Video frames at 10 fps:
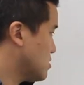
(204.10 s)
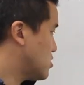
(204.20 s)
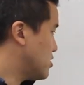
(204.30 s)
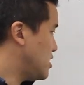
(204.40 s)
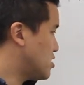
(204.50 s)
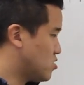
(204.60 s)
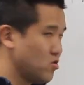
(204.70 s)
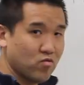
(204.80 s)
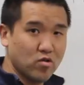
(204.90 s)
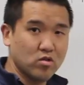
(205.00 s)
So these
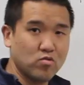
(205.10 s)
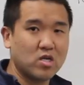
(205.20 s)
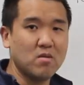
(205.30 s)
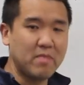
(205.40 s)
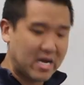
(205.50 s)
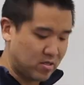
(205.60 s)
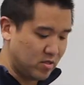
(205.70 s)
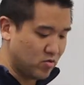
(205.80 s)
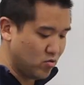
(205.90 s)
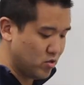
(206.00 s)
2 rules, we'll come back to
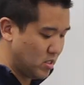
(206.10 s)
these rules